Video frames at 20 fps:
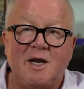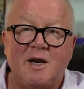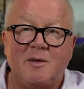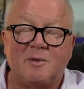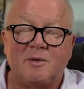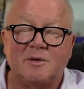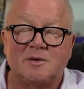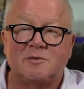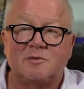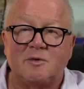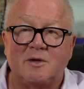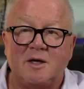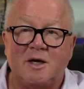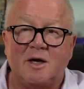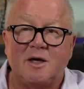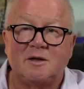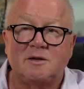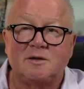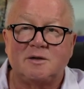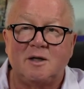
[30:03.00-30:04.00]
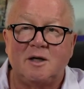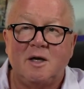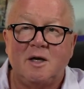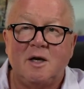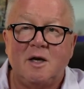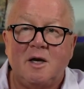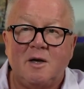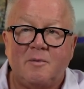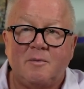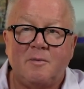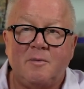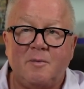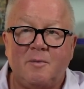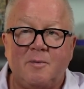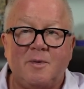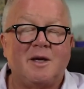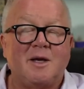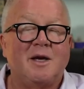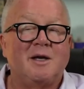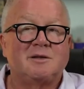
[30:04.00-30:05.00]
plus Redox,
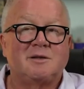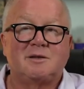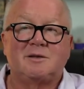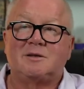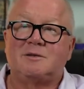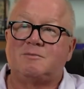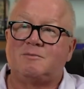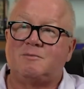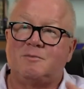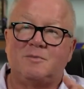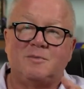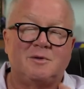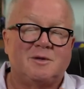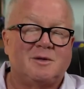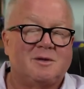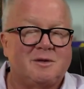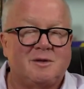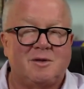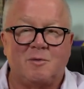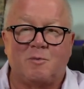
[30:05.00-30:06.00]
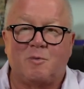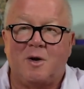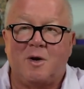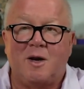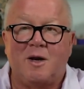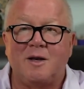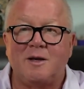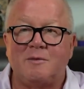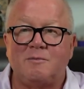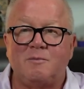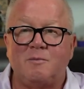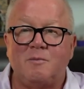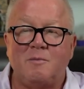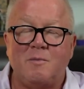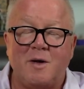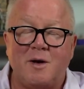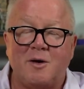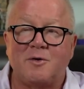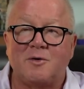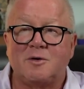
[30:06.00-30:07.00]
because they're probably
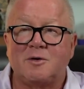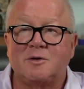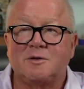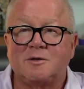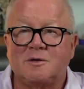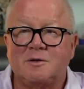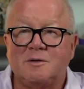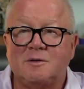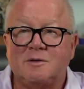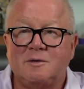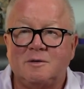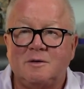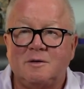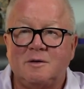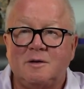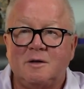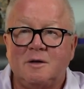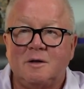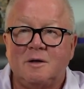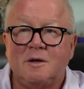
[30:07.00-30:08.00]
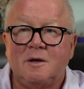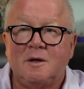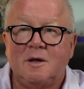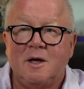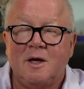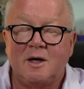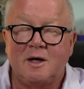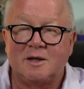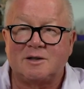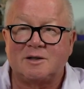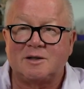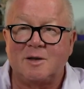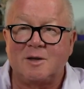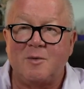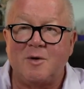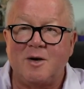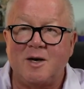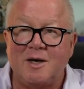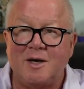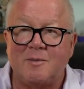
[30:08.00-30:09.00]
malnourished, unless someone
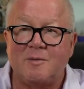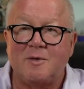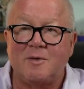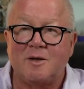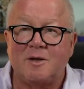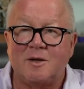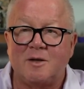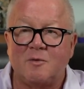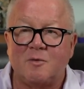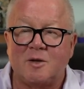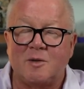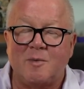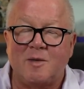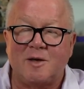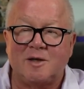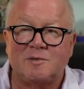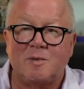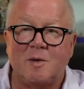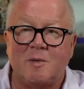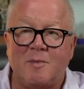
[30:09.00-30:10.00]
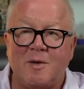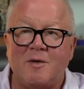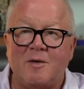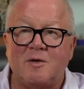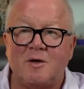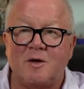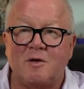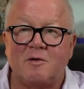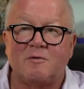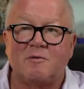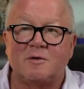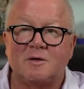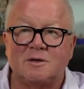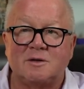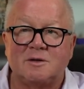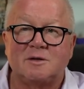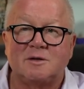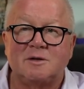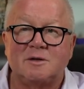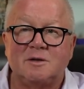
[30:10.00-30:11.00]
hit them with a baseball bat in the
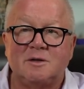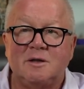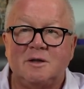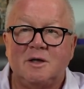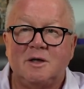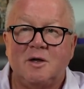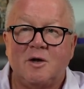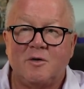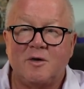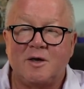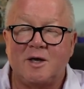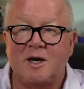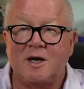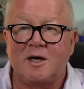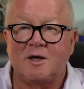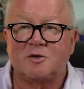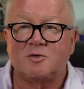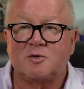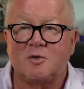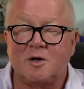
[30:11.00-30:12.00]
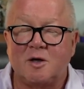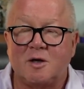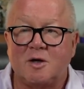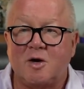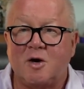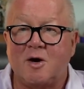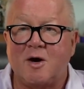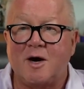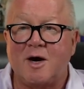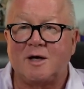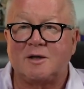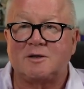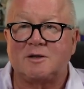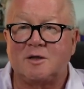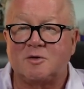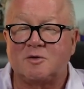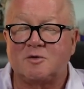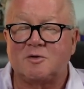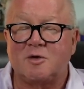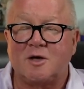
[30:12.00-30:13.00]
ovaries, or they got in a car accident or
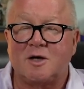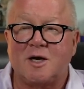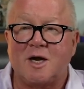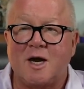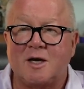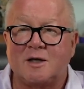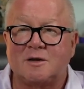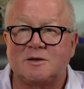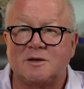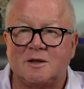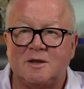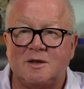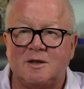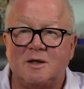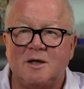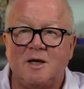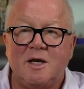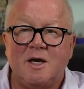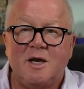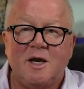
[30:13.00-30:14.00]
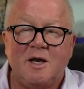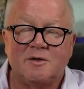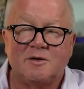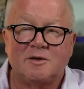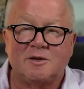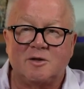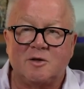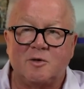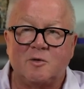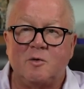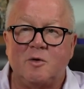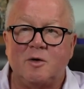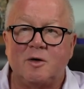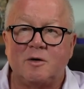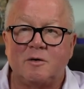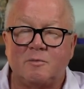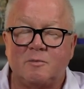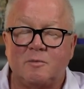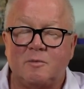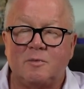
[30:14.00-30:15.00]
truck accident, and the steering wheel
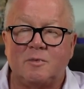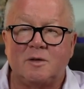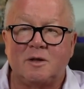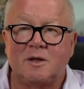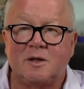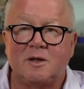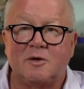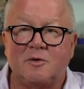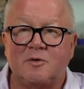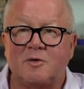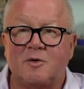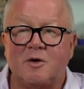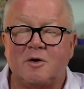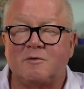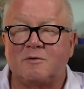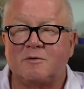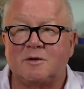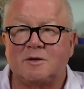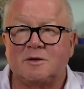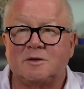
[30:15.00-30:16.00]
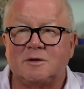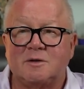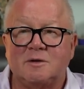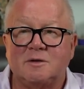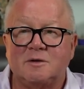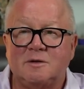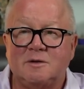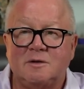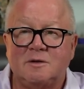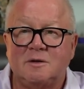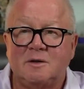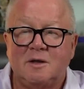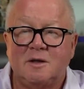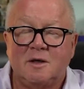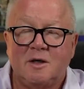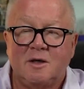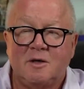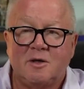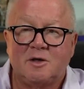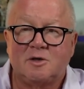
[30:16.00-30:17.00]
killed their ovaries.
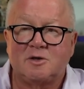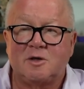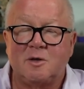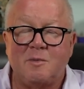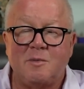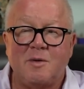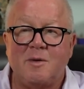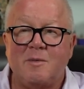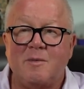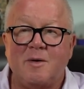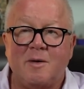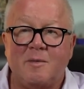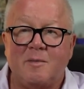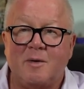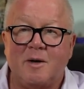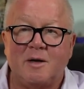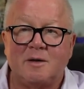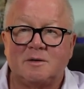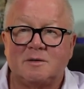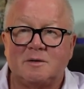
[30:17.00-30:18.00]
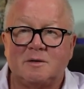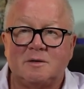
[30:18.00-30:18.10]
They shouldn't be in menopause.